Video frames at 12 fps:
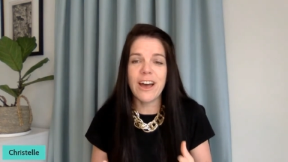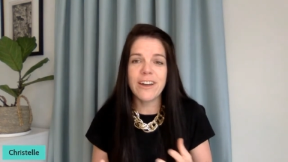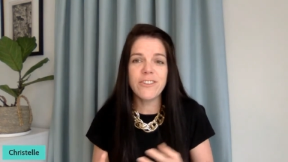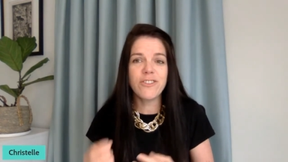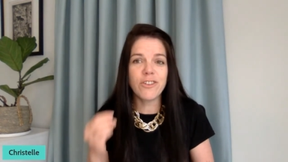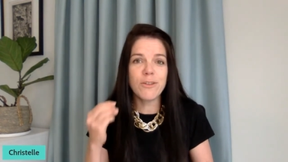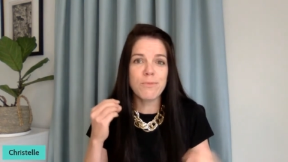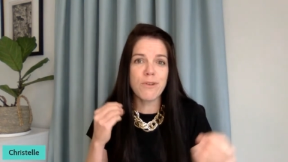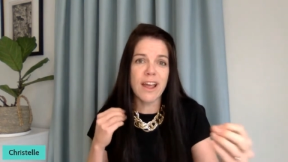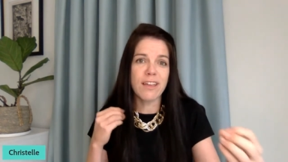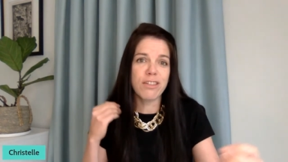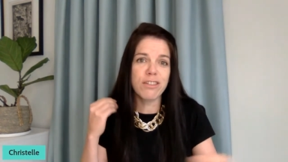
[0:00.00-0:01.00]
How did you
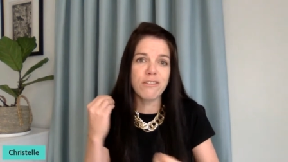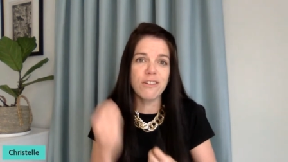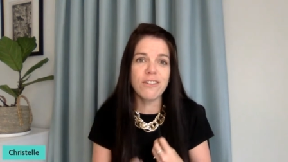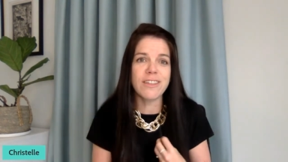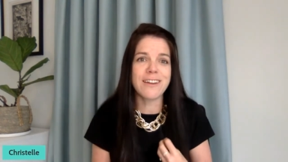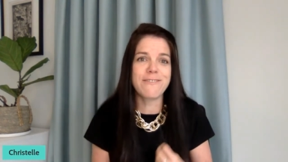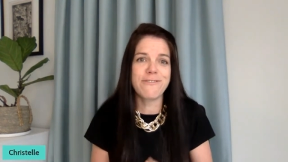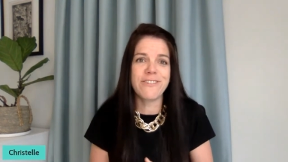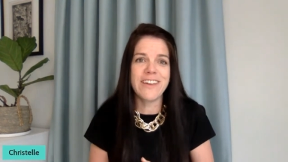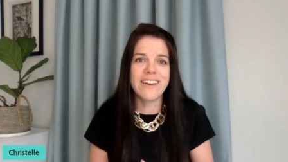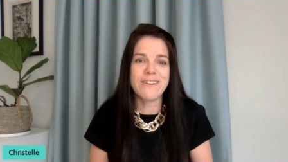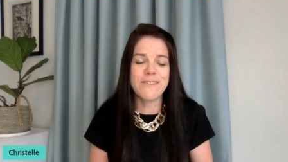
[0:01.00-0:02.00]
break through that
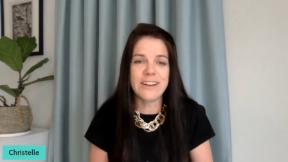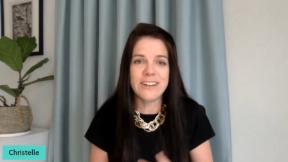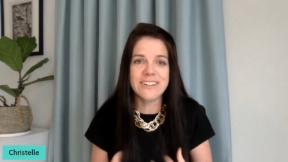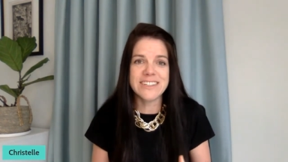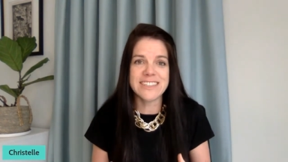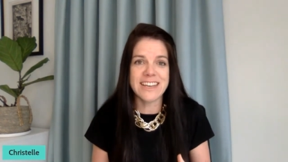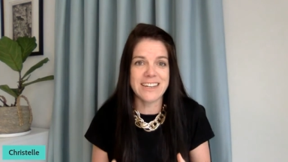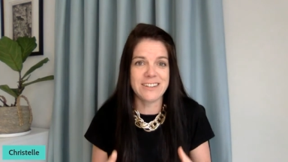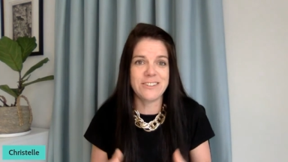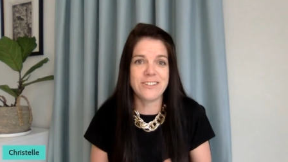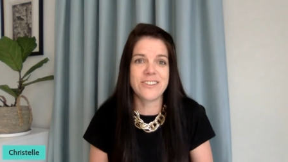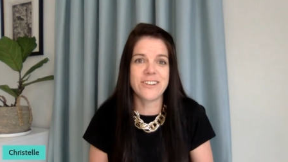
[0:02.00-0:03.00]
fear when you decided
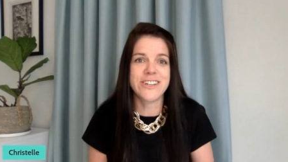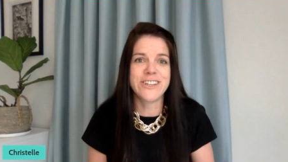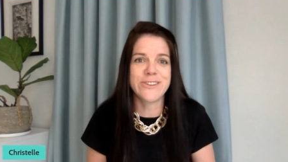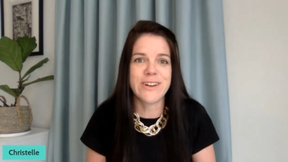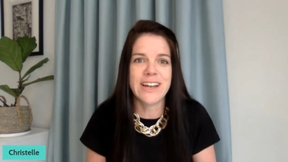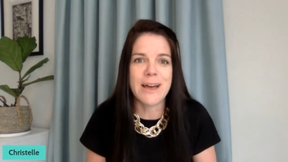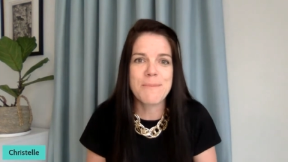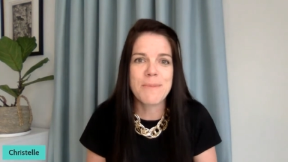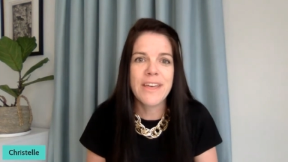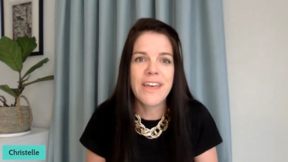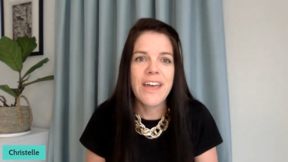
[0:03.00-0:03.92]
to start your club?